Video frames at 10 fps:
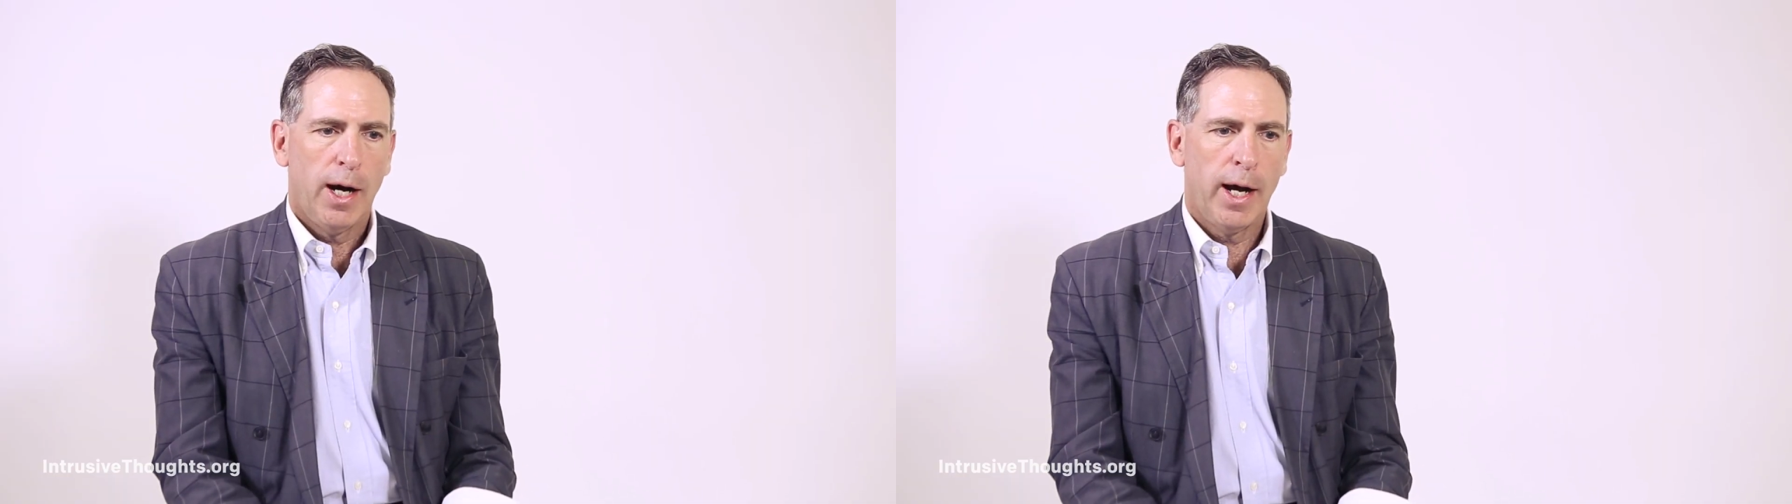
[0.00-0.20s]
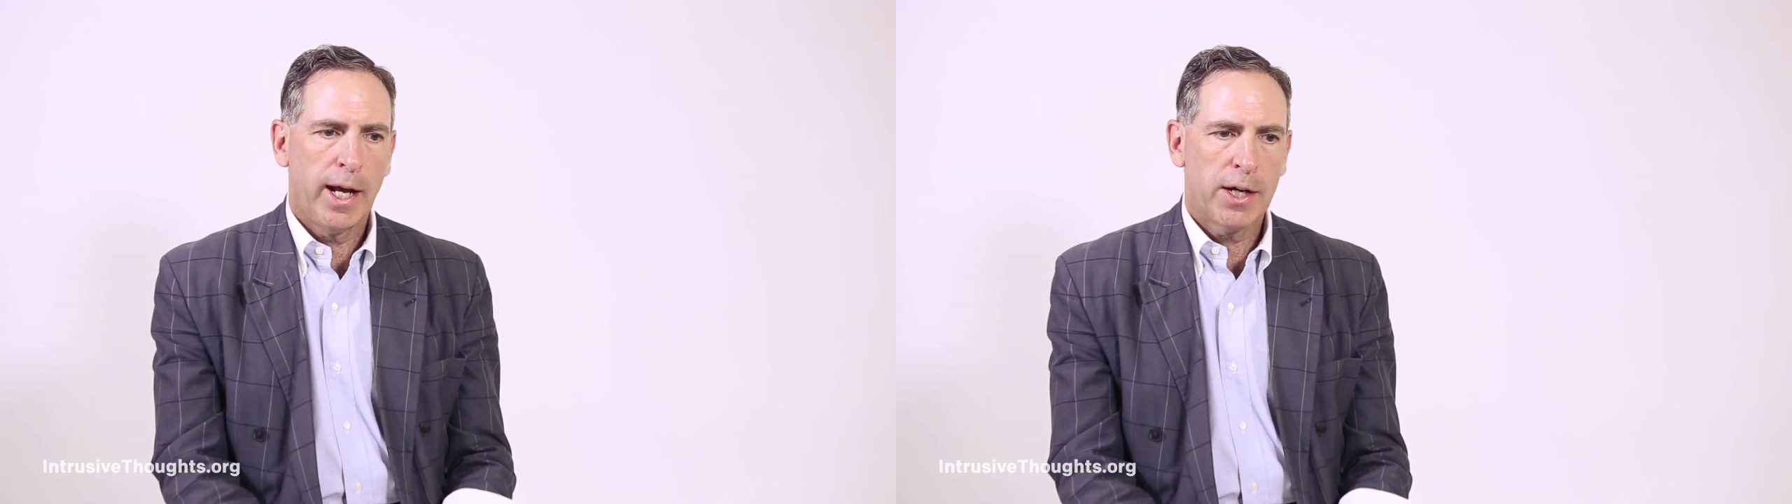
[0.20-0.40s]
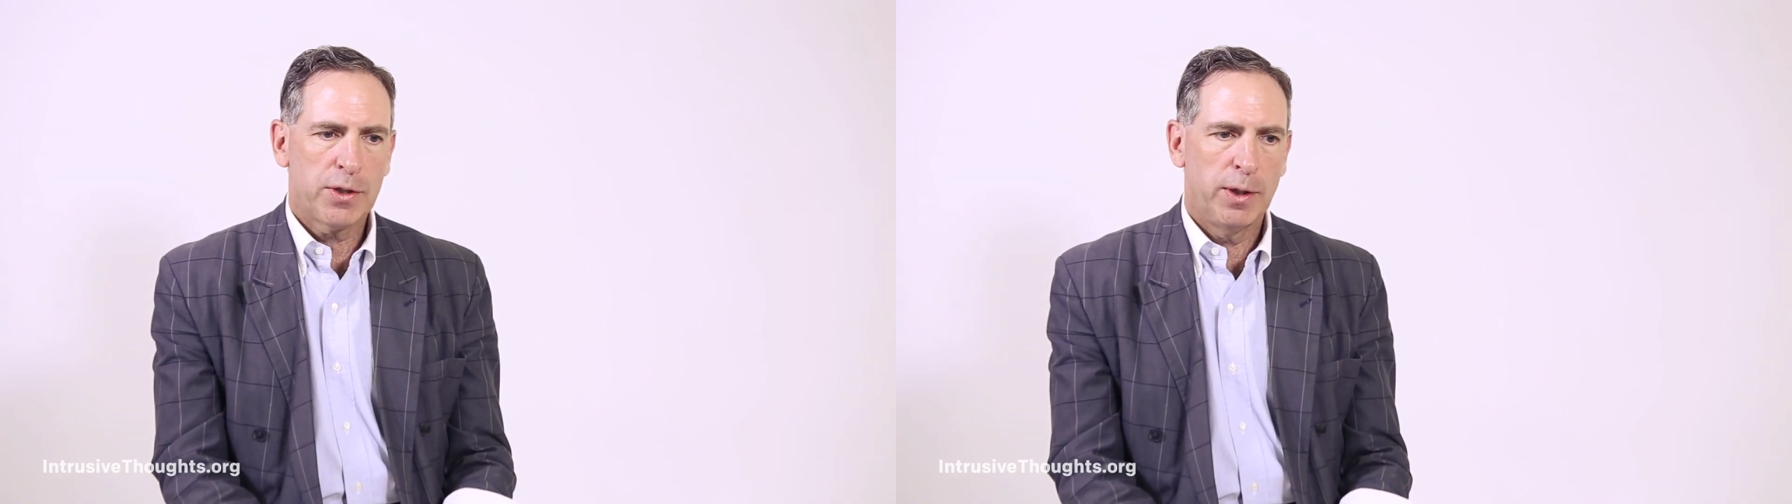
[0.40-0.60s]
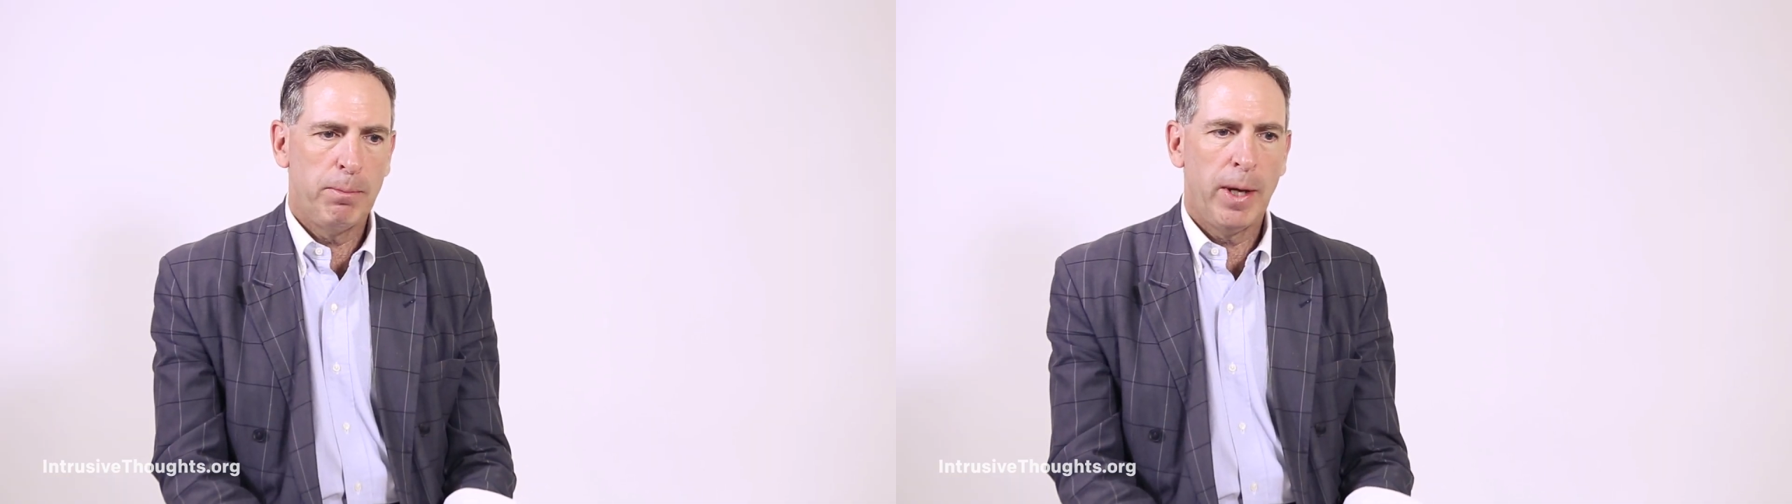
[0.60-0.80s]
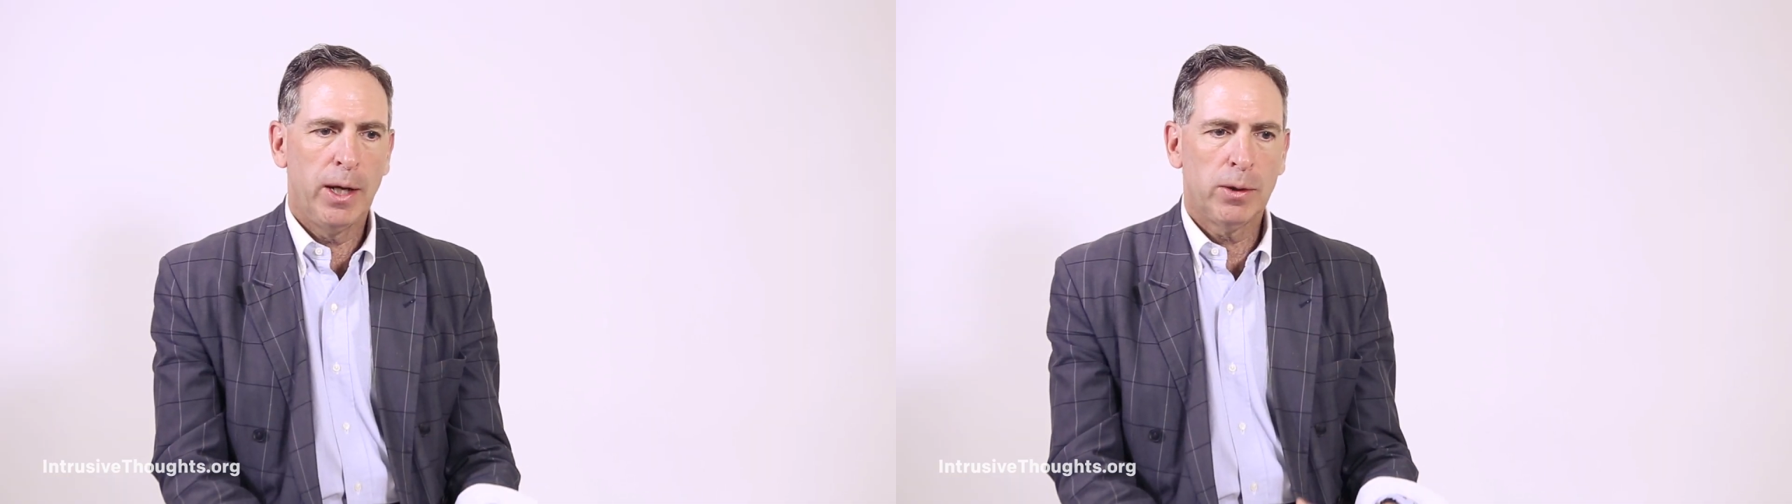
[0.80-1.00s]
I actually
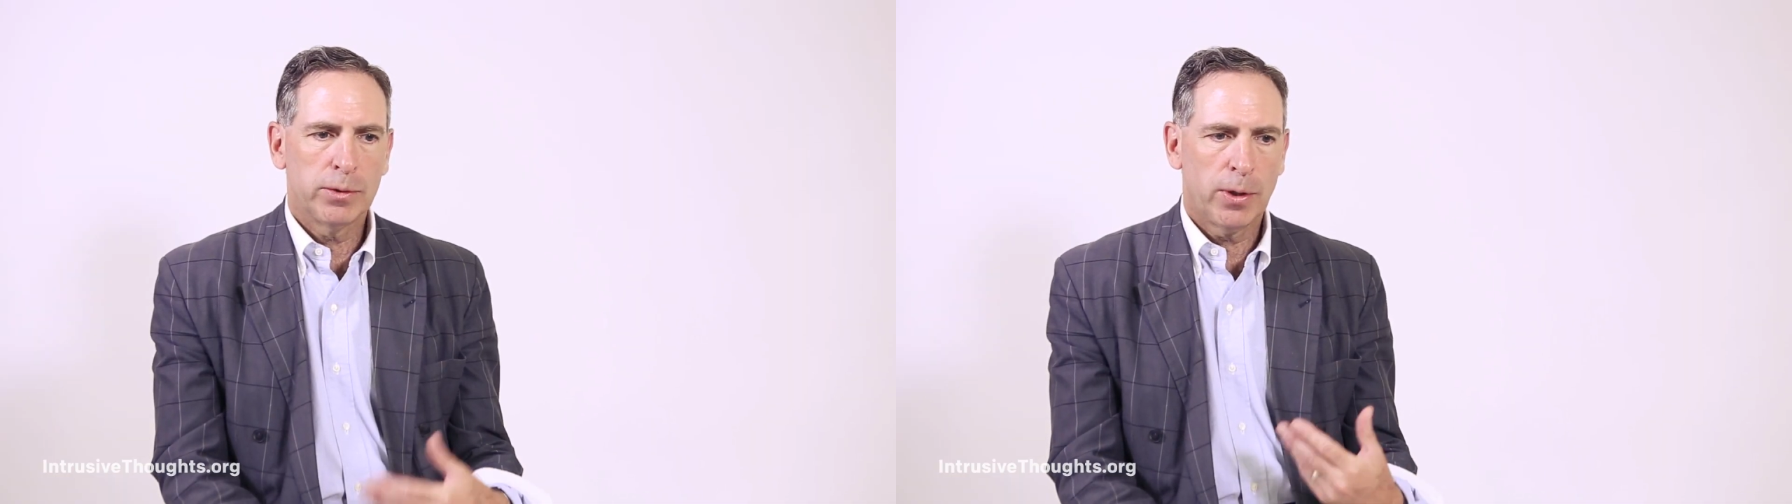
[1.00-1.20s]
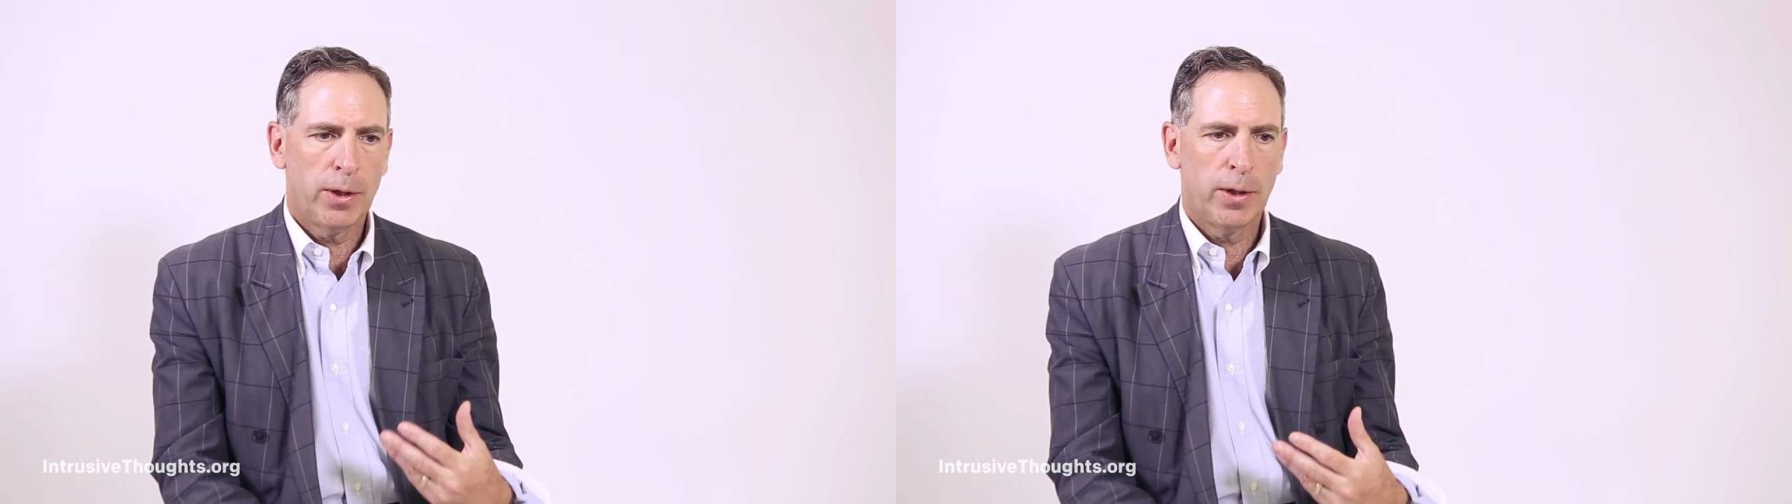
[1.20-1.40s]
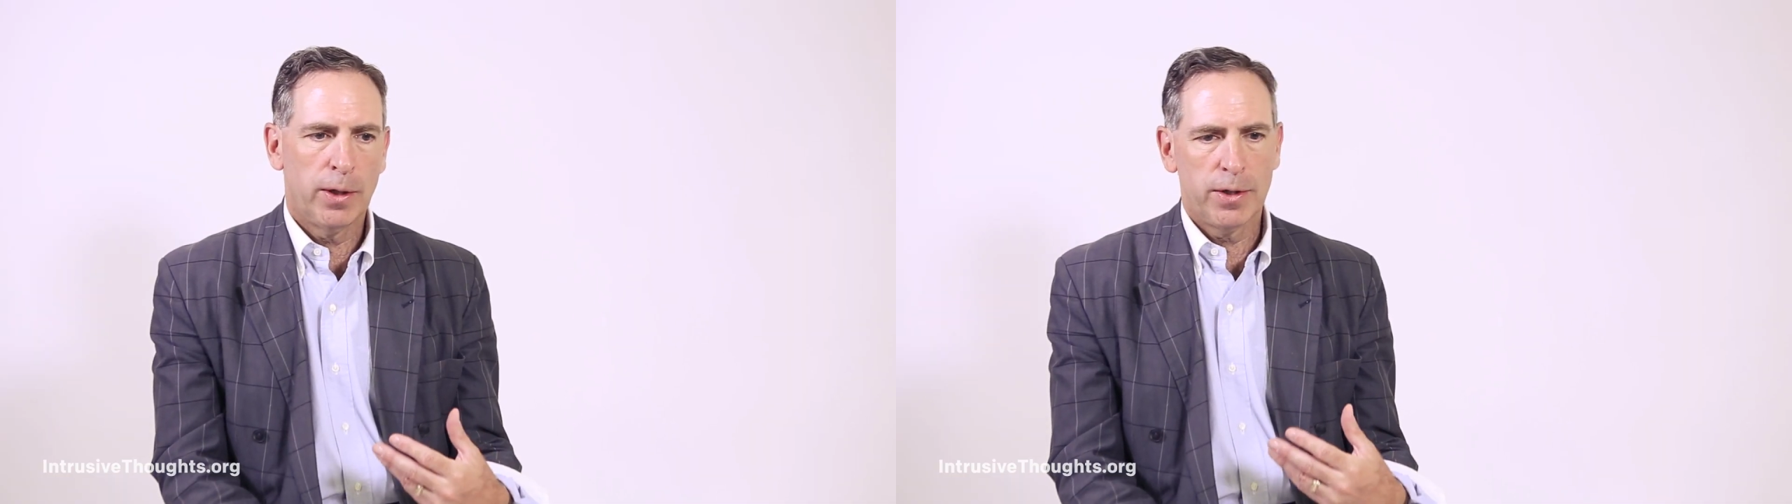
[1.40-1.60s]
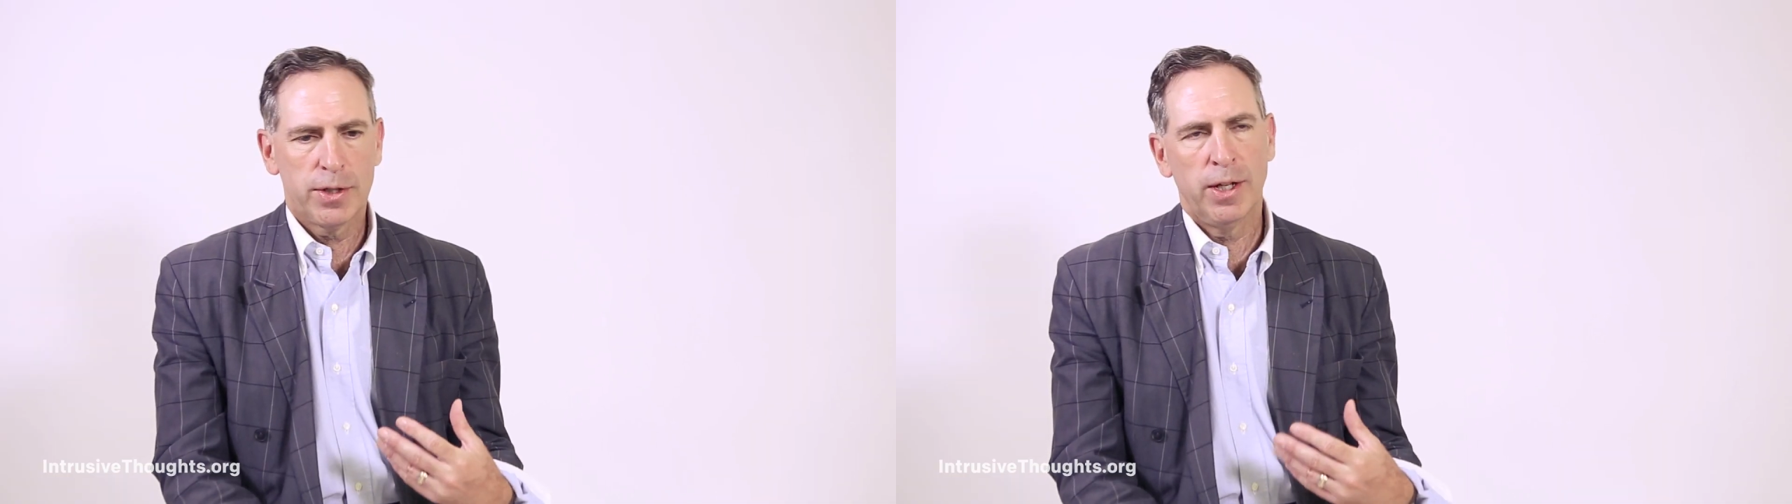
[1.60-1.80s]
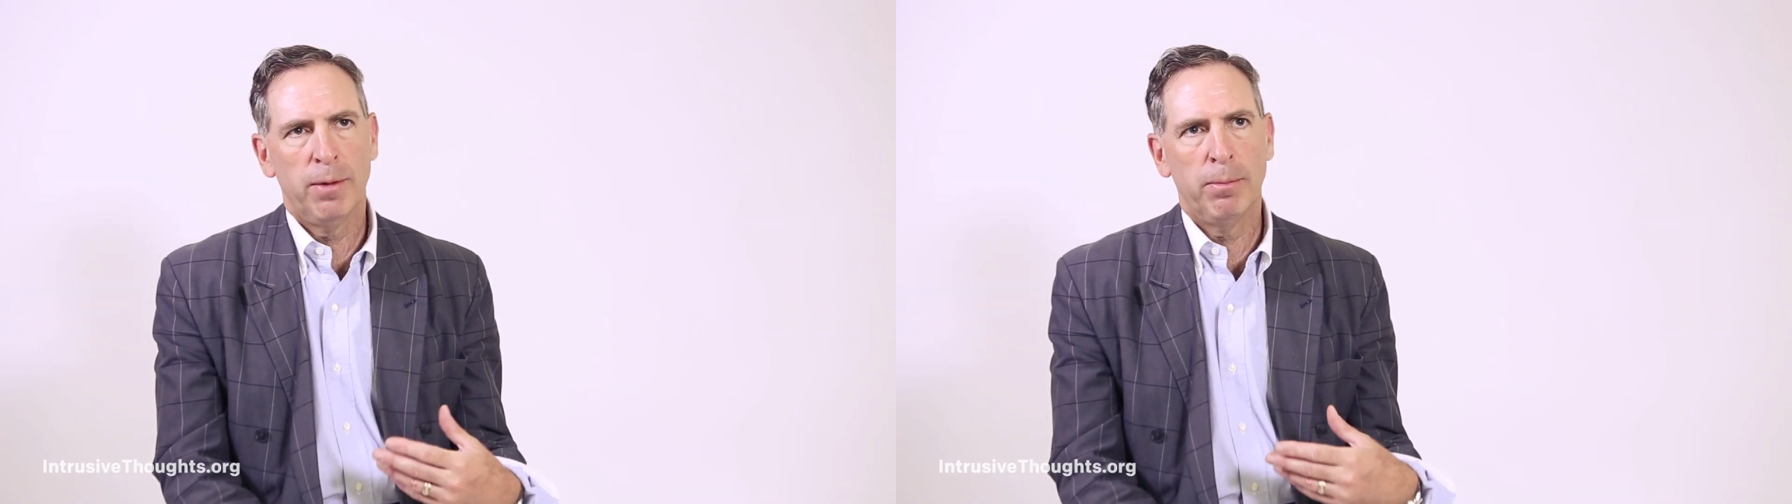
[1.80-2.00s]
mailed her
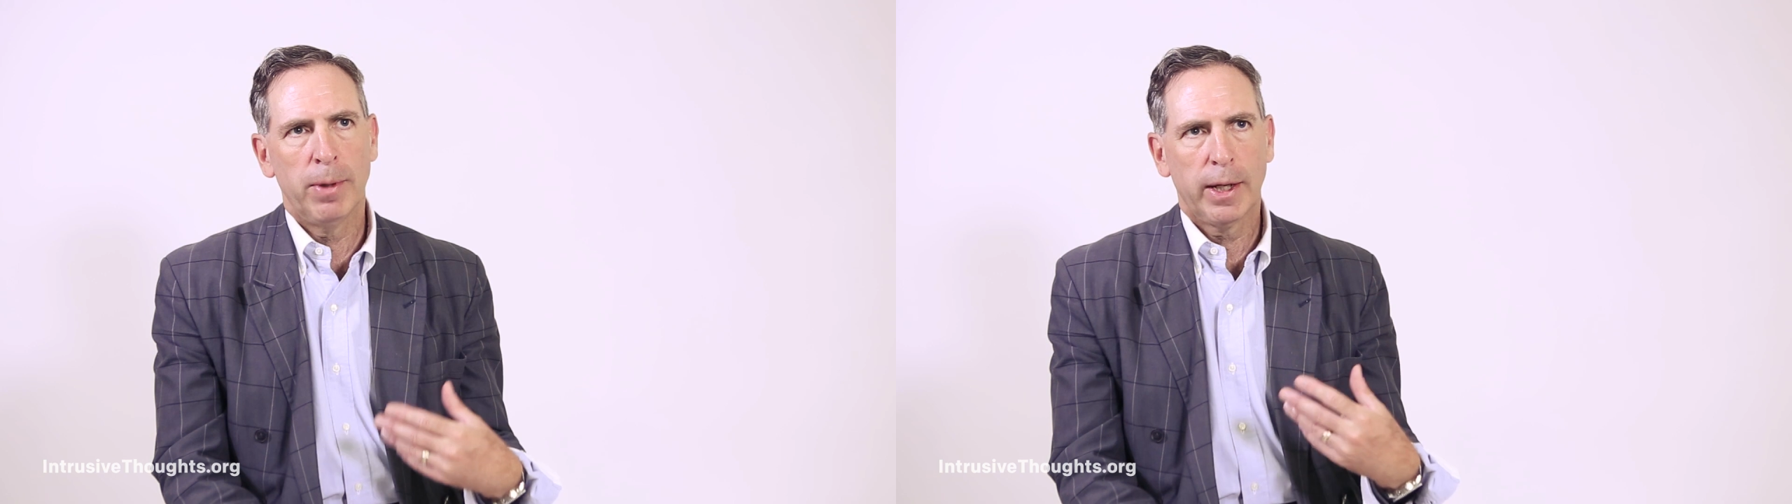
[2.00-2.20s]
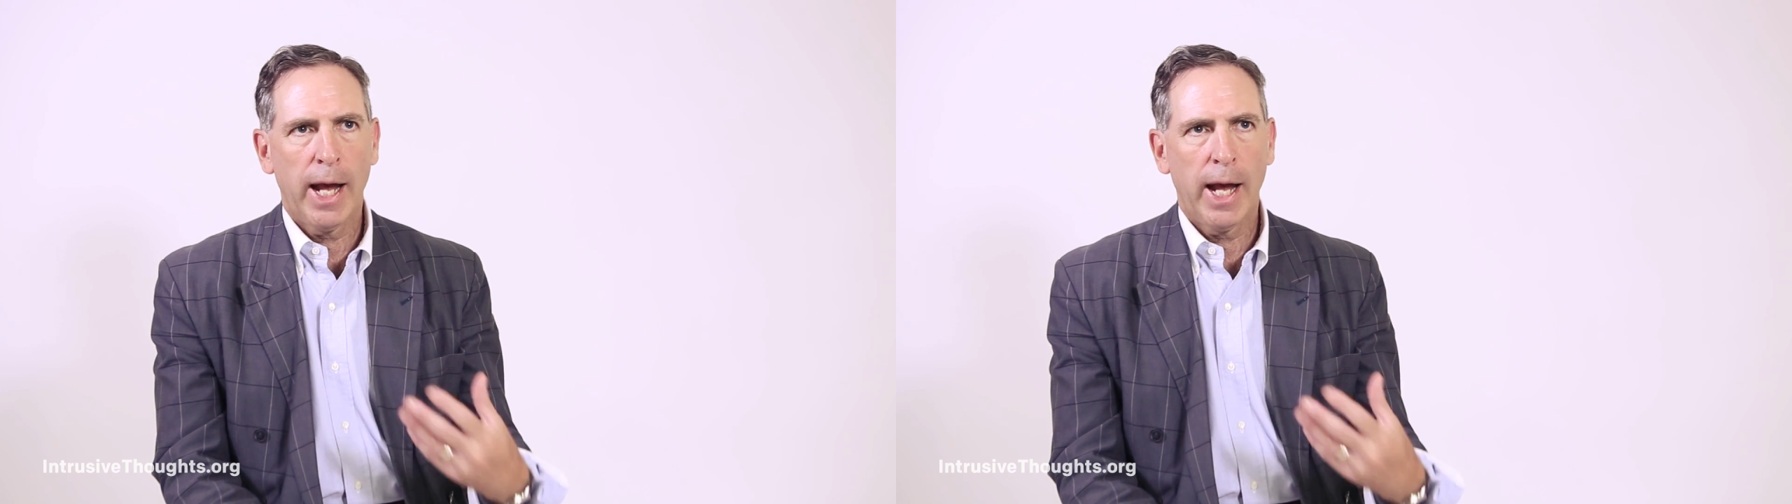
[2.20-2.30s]
some